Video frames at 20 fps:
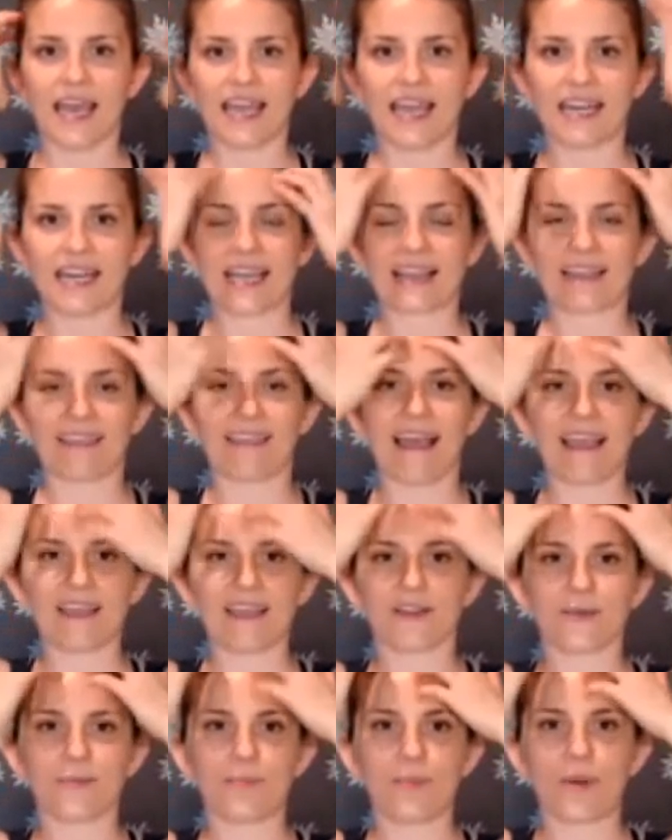And again,
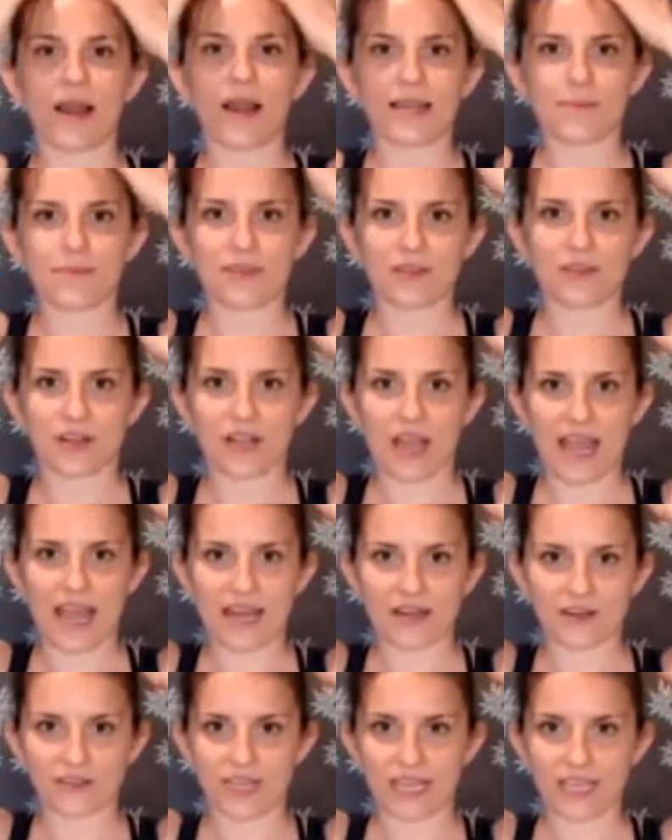let your body be your
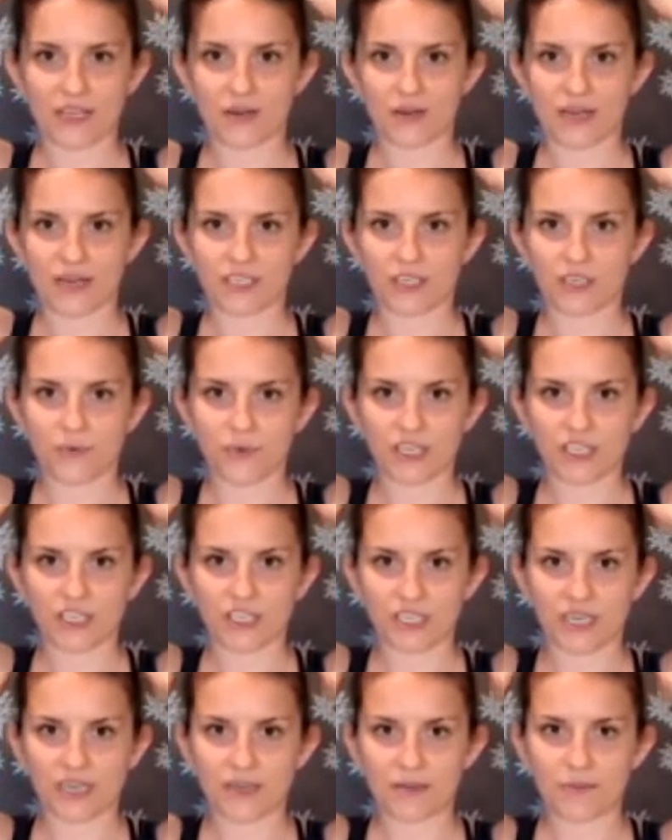guide or let your
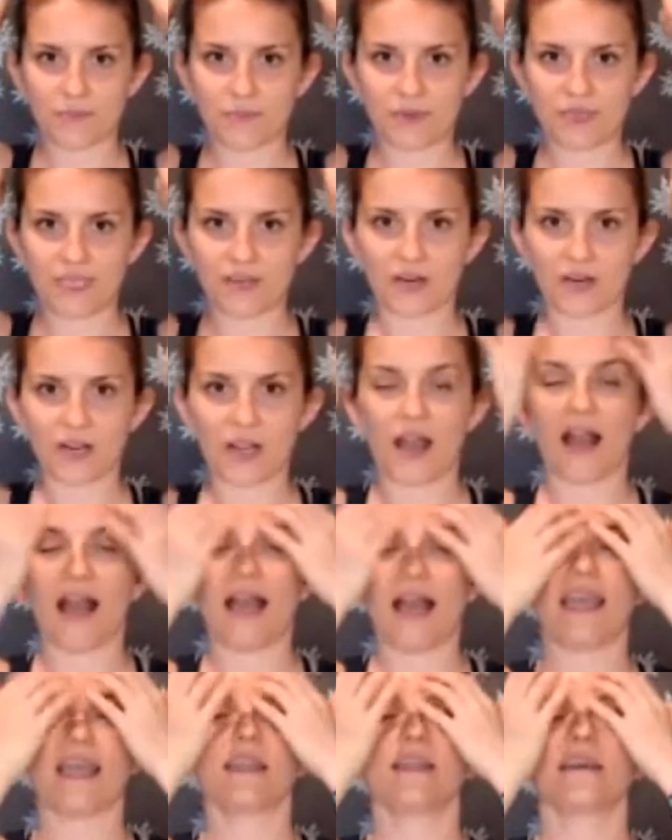intuition be your
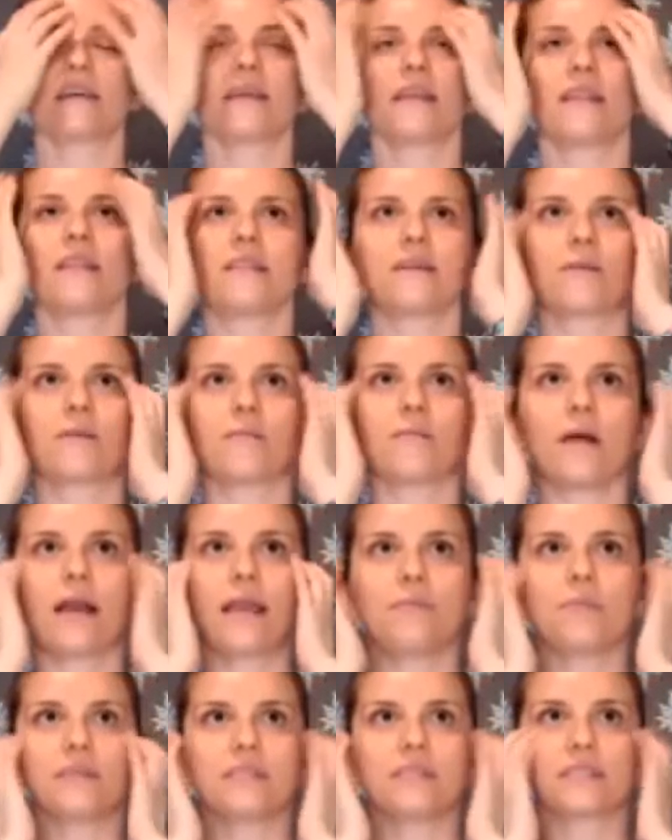guide. There
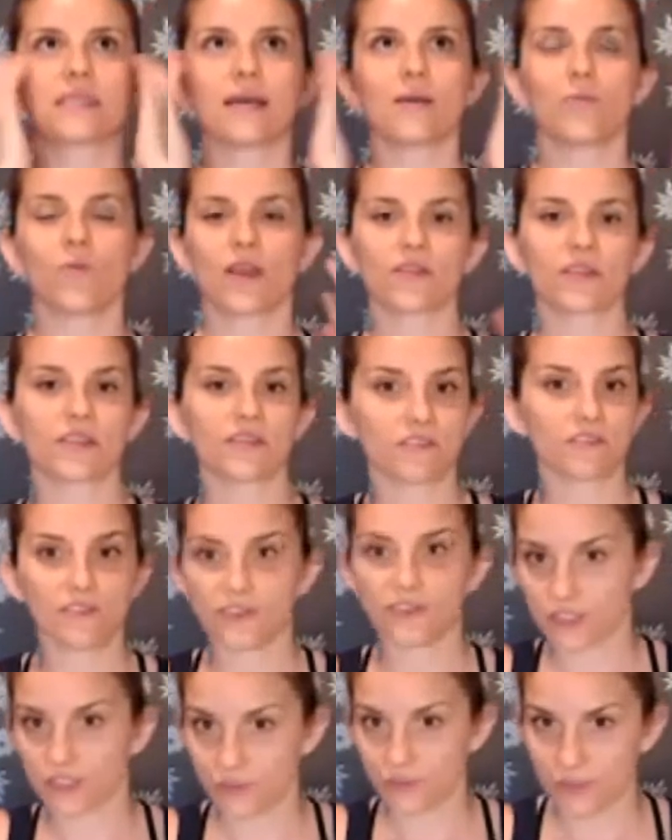might be somewhere that
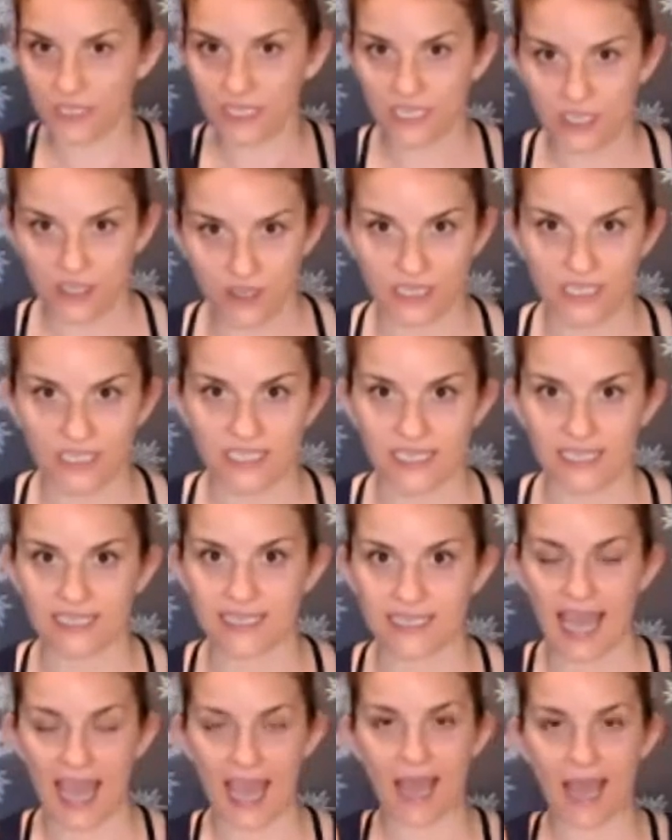feels really good to
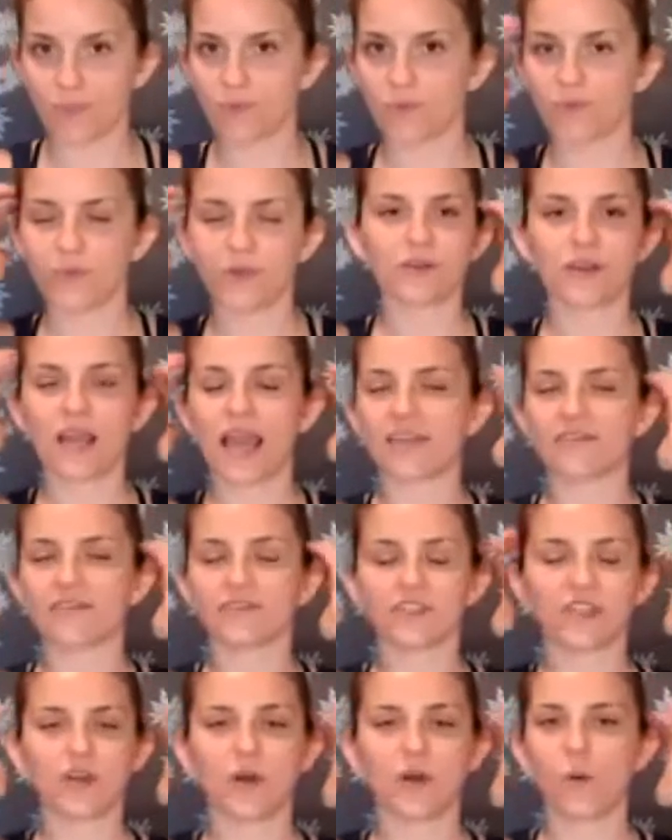tap. We don't have
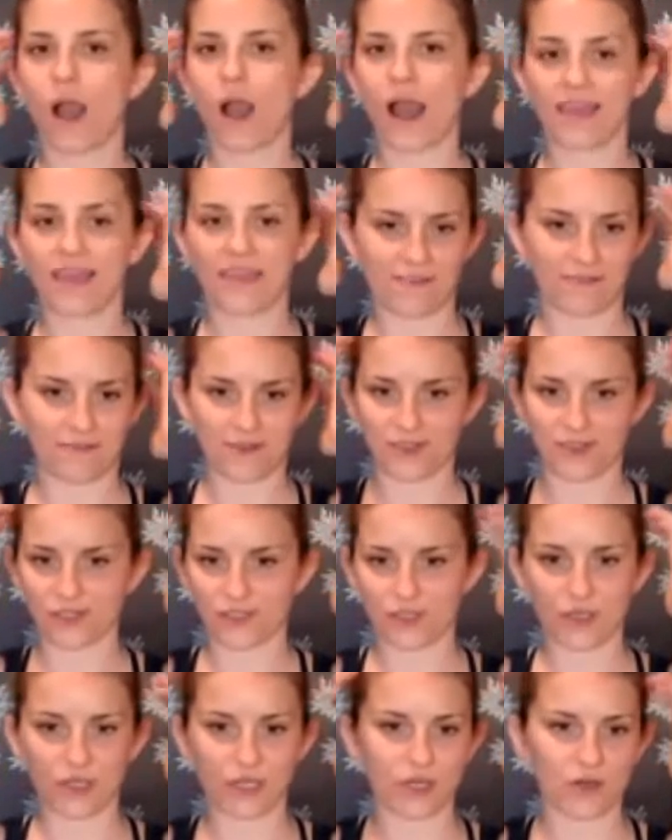to know why that
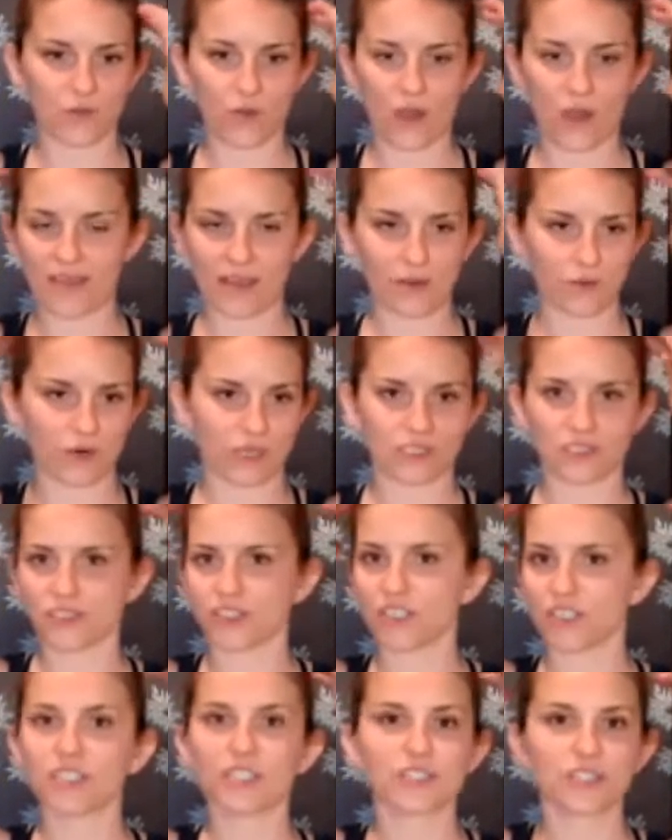feels good or why that works,
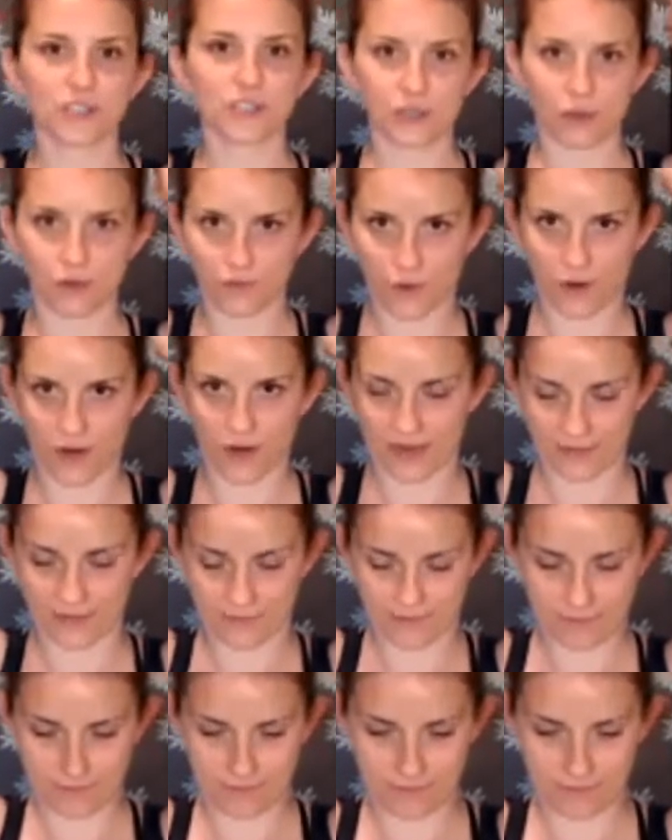just go for it.